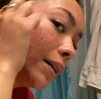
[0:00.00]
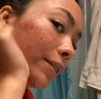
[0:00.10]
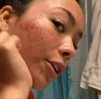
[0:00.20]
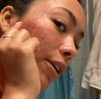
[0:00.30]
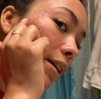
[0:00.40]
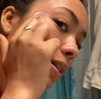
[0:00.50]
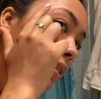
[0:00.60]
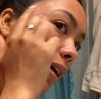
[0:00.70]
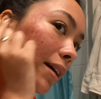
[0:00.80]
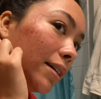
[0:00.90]
Darkness
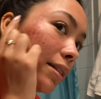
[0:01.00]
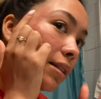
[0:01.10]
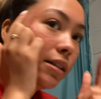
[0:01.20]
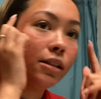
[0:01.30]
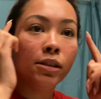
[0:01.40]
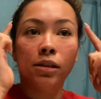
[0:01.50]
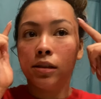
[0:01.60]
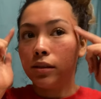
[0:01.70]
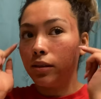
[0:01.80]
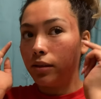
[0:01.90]
in the
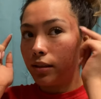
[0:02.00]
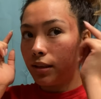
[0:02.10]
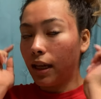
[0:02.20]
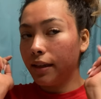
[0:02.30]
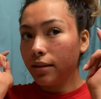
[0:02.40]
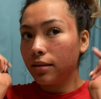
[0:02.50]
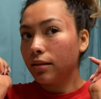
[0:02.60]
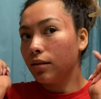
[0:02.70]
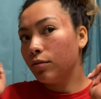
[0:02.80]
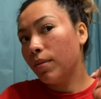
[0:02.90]
sides
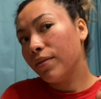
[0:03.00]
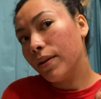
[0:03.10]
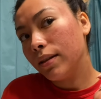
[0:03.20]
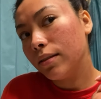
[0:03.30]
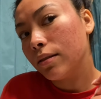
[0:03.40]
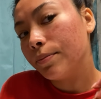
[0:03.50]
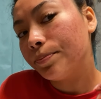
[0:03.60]
of my face.